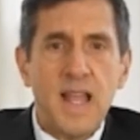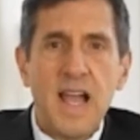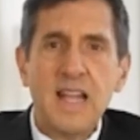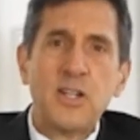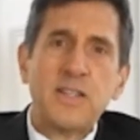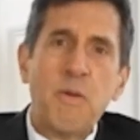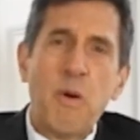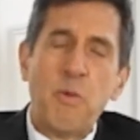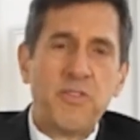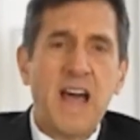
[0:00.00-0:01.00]
I looked at
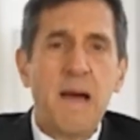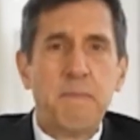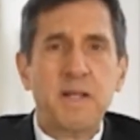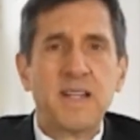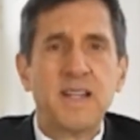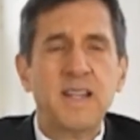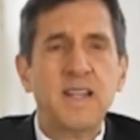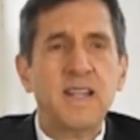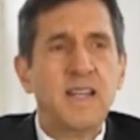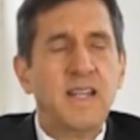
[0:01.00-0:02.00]
what was happening.
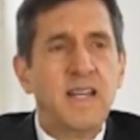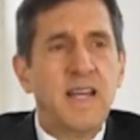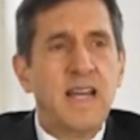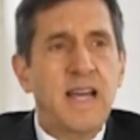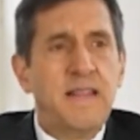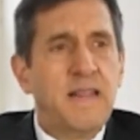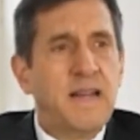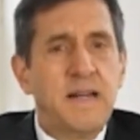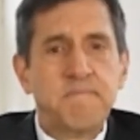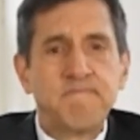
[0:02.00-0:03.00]
And
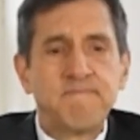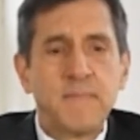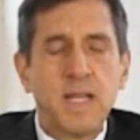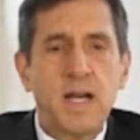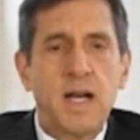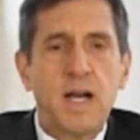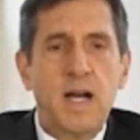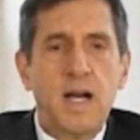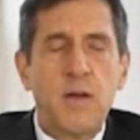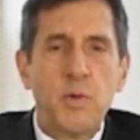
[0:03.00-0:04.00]

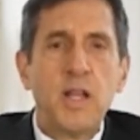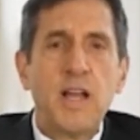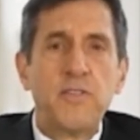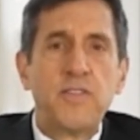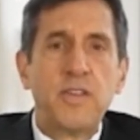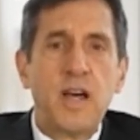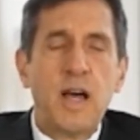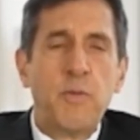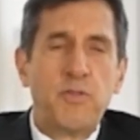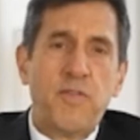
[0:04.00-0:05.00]
I realized
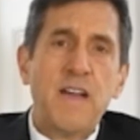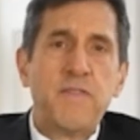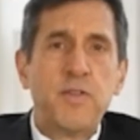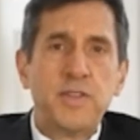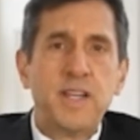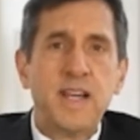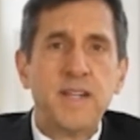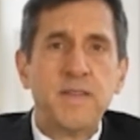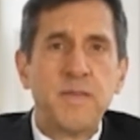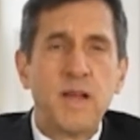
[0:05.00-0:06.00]
I was
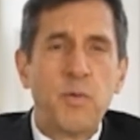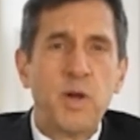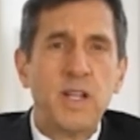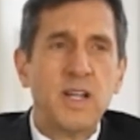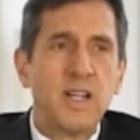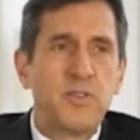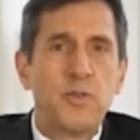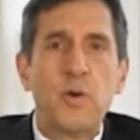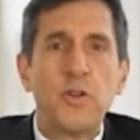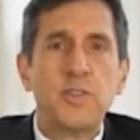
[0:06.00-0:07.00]
5'10". I weighed
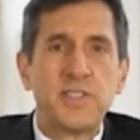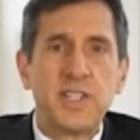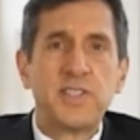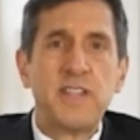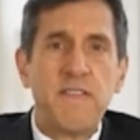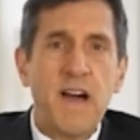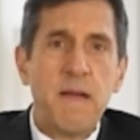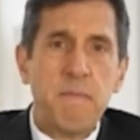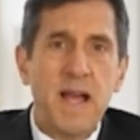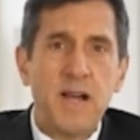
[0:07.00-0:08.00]

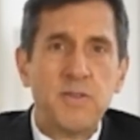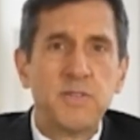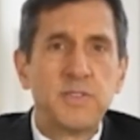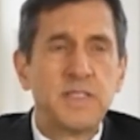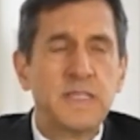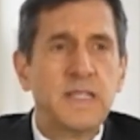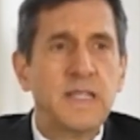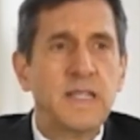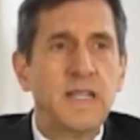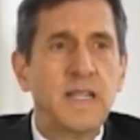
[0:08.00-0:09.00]
265 pounds.
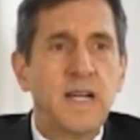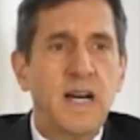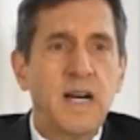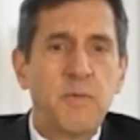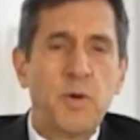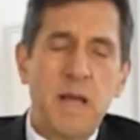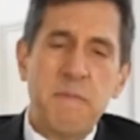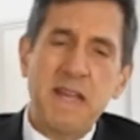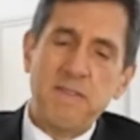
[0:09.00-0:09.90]
When I made a